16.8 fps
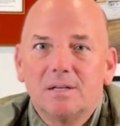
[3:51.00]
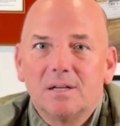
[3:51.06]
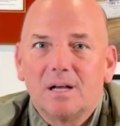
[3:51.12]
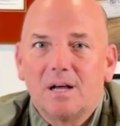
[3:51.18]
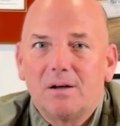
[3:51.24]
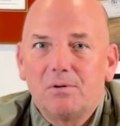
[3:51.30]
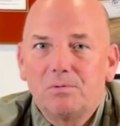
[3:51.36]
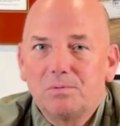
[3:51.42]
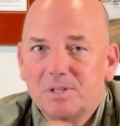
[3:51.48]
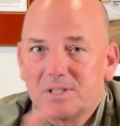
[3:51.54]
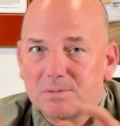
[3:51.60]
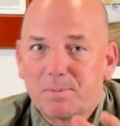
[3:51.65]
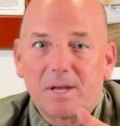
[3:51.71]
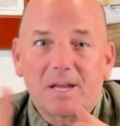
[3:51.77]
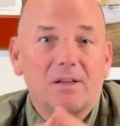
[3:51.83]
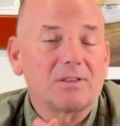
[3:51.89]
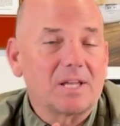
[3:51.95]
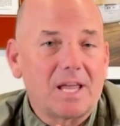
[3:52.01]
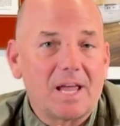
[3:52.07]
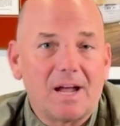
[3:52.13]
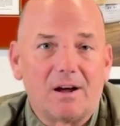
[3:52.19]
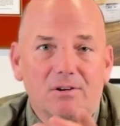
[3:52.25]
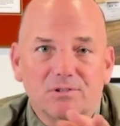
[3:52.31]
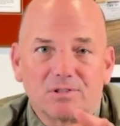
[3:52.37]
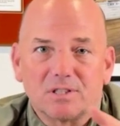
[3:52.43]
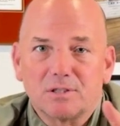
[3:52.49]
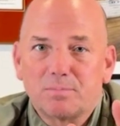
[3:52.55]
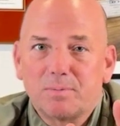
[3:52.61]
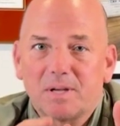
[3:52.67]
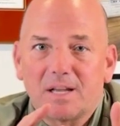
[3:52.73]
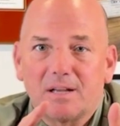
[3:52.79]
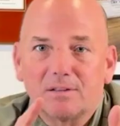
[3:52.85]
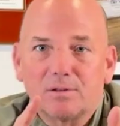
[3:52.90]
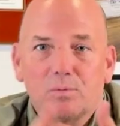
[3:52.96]
oh, well, let's pick out the couch. Let's pick
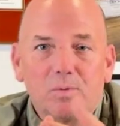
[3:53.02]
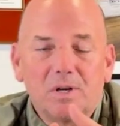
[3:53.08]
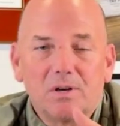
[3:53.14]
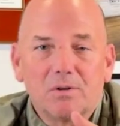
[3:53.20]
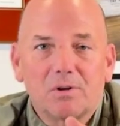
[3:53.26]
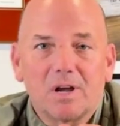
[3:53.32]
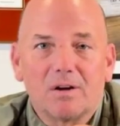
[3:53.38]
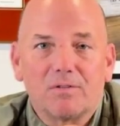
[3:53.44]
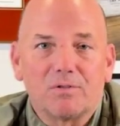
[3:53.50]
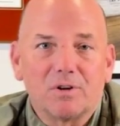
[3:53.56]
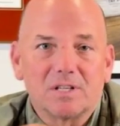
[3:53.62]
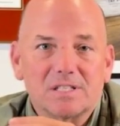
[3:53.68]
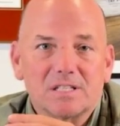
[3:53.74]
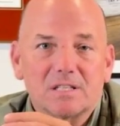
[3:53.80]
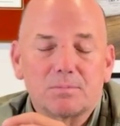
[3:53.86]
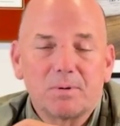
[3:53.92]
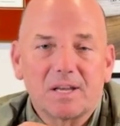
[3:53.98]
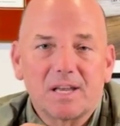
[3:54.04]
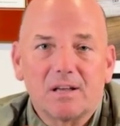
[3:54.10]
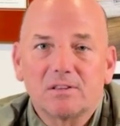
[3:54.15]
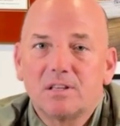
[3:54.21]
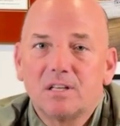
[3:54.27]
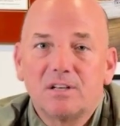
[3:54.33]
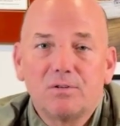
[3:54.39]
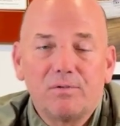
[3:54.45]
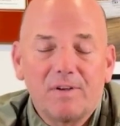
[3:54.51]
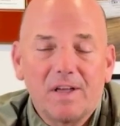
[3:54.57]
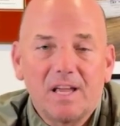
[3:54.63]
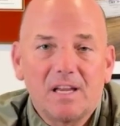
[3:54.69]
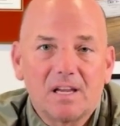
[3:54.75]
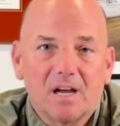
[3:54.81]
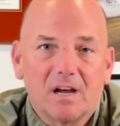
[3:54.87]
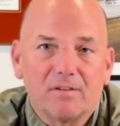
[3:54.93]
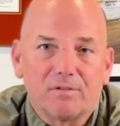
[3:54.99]
out the window coverings. Let's pick out the duvet
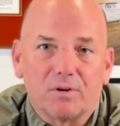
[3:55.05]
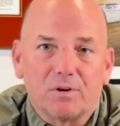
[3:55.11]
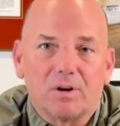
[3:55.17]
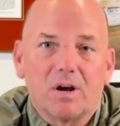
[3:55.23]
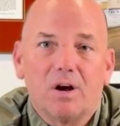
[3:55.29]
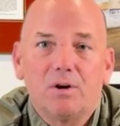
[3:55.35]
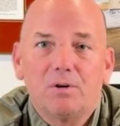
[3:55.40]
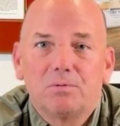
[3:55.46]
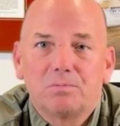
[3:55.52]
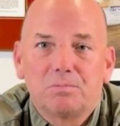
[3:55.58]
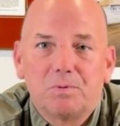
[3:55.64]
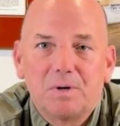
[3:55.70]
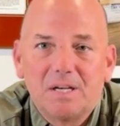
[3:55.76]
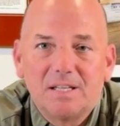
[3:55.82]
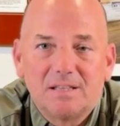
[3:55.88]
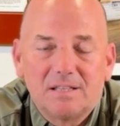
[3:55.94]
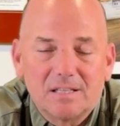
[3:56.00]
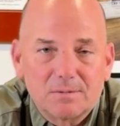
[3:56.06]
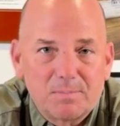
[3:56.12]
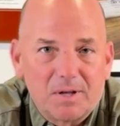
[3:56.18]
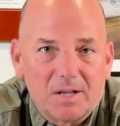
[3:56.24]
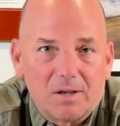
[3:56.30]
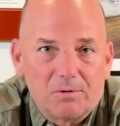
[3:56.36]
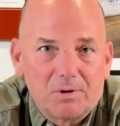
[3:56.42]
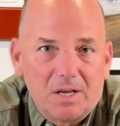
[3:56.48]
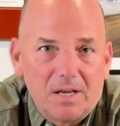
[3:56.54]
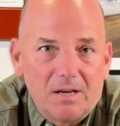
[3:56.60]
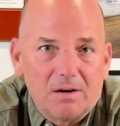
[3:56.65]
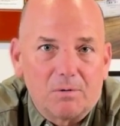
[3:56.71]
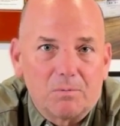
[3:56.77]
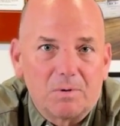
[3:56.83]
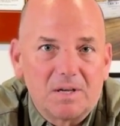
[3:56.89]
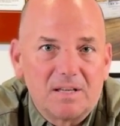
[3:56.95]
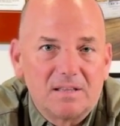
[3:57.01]
cover. Oh, we need this pillow here.
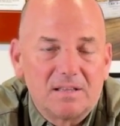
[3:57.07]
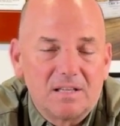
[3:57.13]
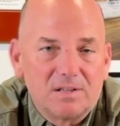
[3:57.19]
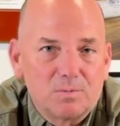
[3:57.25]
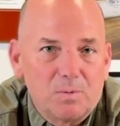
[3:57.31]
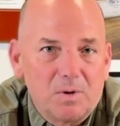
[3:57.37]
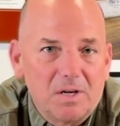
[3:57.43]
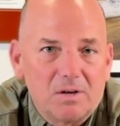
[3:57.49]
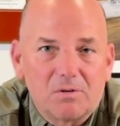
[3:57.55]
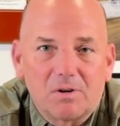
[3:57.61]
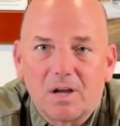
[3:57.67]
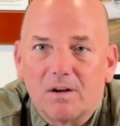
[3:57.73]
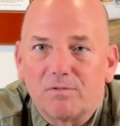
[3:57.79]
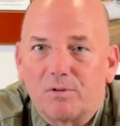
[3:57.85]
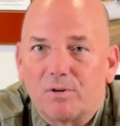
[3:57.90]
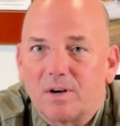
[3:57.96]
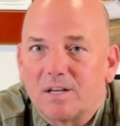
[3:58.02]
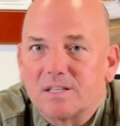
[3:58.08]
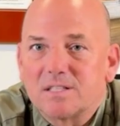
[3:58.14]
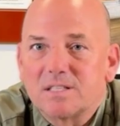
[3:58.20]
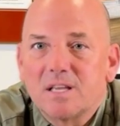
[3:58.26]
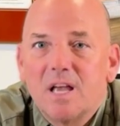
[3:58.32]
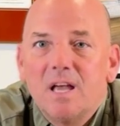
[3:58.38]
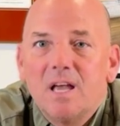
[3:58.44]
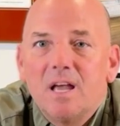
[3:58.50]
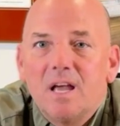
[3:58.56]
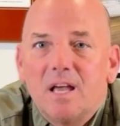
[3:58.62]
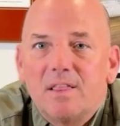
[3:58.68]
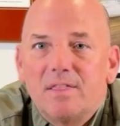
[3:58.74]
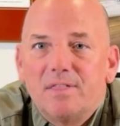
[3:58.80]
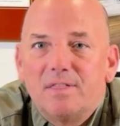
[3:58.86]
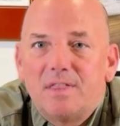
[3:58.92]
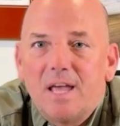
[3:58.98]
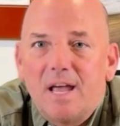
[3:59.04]
We need these window coverings.
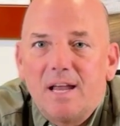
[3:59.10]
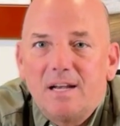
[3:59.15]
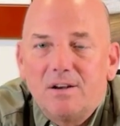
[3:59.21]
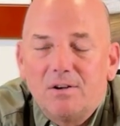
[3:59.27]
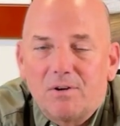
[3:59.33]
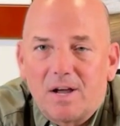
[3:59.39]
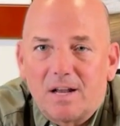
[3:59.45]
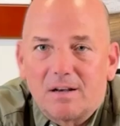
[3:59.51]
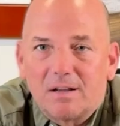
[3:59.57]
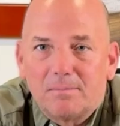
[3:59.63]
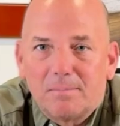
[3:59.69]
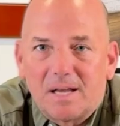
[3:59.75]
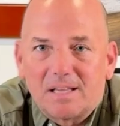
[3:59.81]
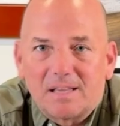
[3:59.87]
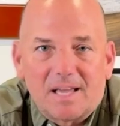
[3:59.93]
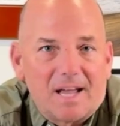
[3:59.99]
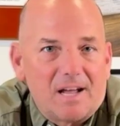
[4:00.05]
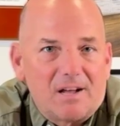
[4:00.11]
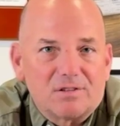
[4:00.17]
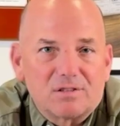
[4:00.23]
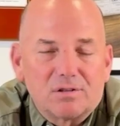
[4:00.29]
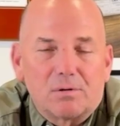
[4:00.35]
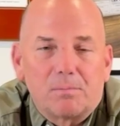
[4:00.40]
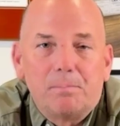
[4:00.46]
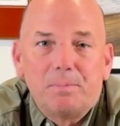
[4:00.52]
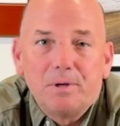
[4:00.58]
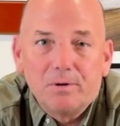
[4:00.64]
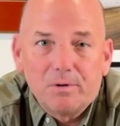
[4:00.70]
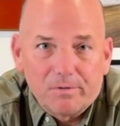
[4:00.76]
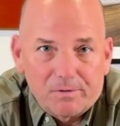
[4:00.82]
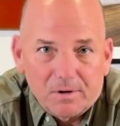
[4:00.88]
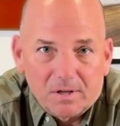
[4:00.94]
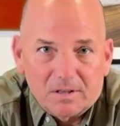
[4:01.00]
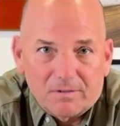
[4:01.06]
They know how to make the house look
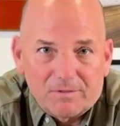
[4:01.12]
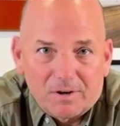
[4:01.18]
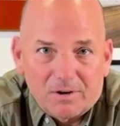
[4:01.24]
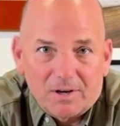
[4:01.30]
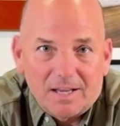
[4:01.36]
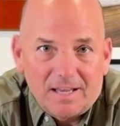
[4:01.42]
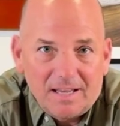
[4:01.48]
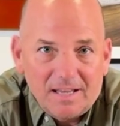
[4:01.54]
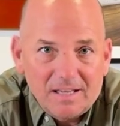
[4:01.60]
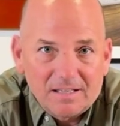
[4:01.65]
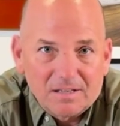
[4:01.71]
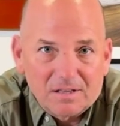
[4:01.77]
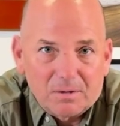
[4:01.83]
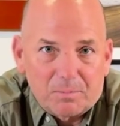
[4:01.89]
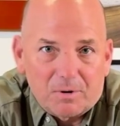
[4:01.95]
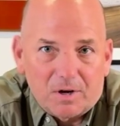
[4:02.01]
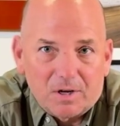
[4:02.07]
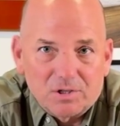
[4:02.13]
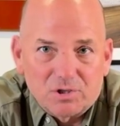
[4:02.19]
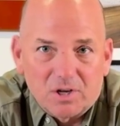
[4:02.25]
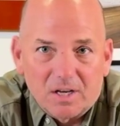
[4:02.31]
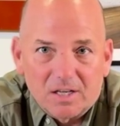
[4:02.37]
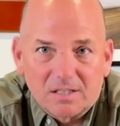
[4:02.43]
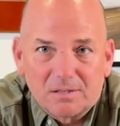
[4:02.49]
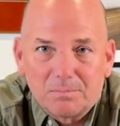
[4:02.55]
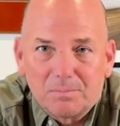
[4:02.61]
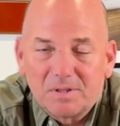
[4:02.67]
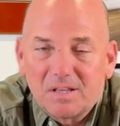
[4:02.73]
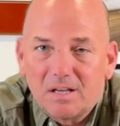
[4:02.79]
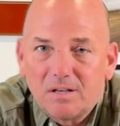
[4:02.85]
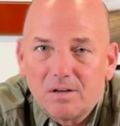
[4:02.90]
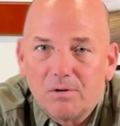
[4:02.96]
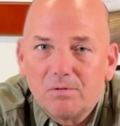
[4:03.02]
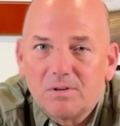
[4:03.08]
beautiful at the very end of the project, but they
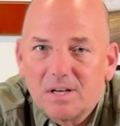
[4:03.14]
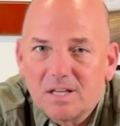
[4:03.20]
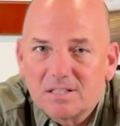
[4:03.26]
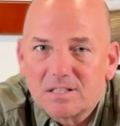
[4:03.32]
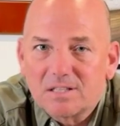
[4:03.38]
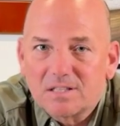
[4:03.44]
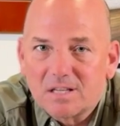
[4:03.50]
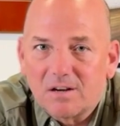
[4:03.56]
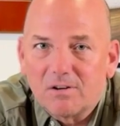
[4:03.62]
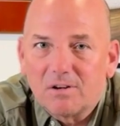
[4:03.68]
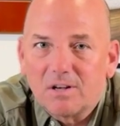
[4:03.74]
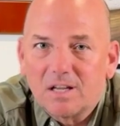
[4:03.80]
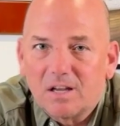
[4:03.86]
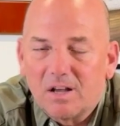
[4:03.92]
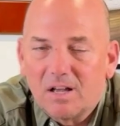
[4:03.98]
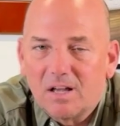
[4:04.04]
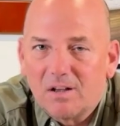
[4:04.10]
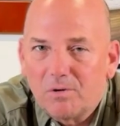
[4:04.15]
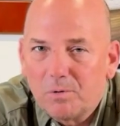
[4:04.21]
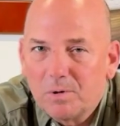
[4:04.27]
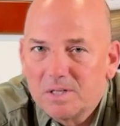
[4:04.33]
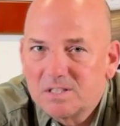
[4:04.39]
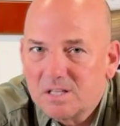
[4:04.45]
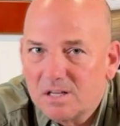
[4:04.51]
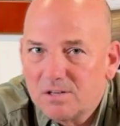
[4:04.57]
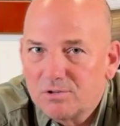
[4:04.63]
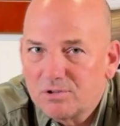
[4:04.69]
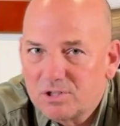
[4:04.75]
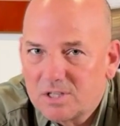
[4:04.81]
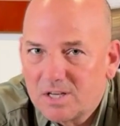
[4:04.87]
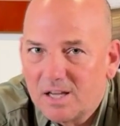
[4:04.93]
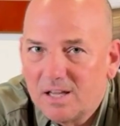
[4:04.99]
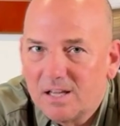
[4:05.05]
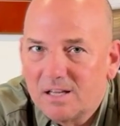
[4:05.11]
don't necessarily always
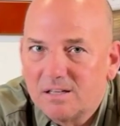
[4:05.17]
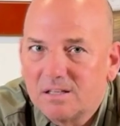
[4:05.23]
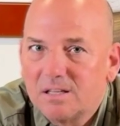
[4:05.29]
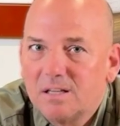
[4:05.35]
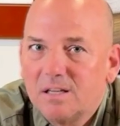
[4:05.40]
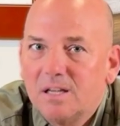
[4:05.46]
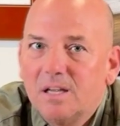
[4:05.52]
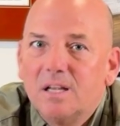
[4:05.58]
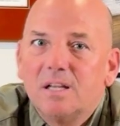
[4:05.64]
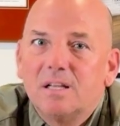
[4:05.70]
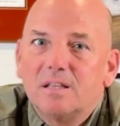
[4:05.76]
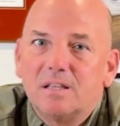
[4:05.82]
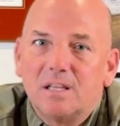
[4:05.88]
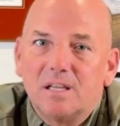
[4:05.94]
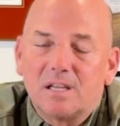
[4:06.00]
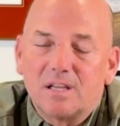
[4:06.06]
understand the